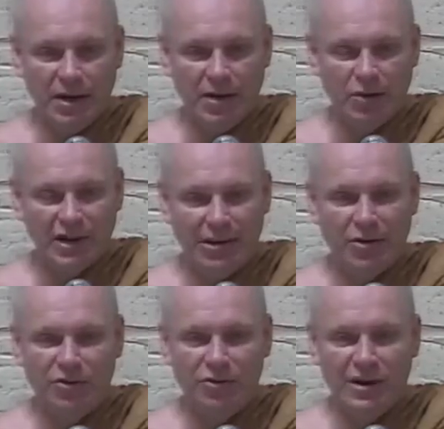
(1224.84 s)
You
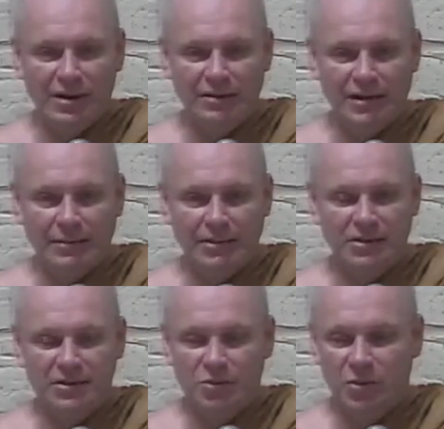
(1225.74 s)
cannot do anything
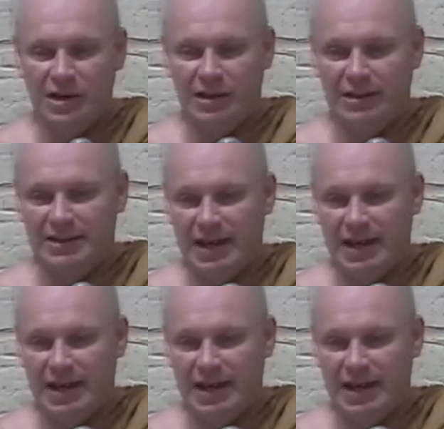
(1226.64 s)
because the will is